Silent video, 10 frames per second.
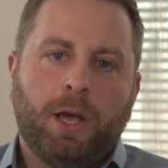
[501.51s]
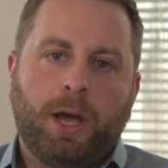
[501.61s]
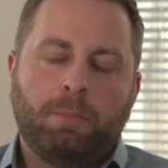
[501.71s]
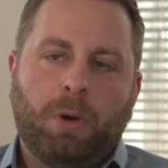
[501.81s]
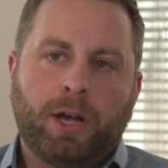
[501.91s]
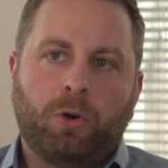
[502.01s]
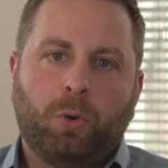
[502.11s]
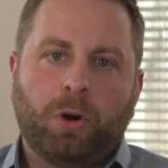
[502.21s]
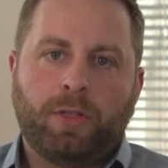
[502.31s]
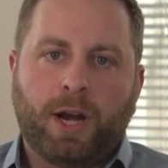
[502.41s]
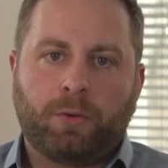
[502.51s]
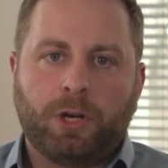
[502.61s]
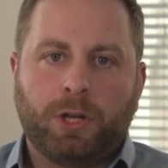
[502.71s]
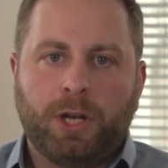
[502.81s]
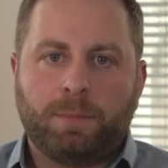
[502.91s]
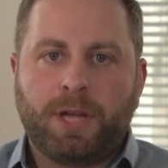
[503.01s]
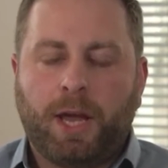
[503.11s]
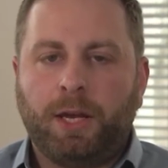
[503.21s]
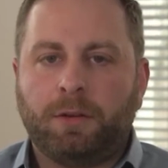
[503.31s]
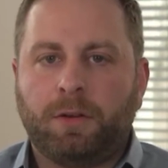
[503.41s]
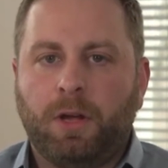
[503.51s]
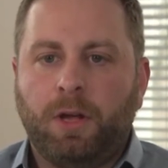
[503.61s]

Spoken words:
and Mindcore that I really obtained